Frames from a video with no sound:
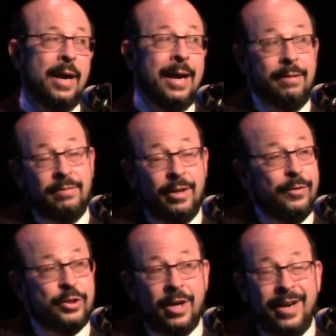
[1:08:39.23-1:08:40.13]
And you
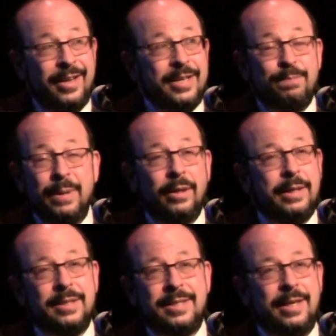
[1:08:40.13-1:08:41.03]
know, China is
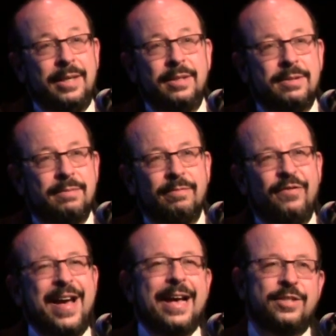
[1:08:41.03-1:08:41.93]
building cities
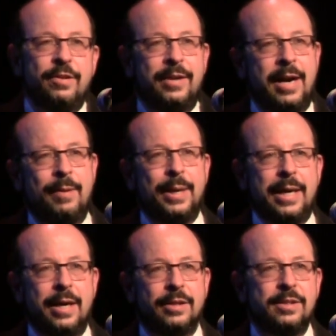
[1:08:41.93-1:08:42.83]
faster than
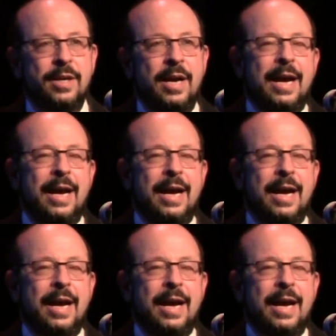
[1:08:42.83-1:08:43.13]
anybody else.